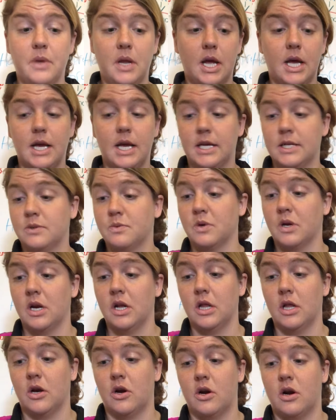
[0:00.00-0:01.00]
is we're
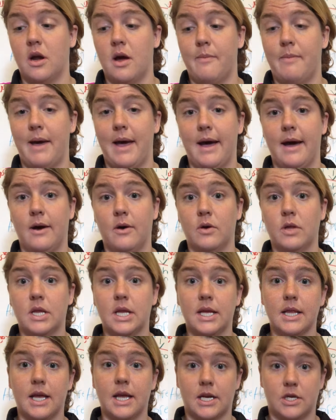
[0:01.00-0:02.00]
gonna learn about
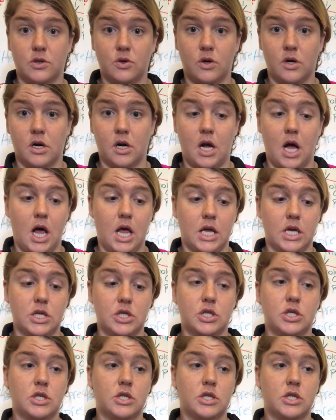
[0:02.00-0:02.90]
the Electoral College.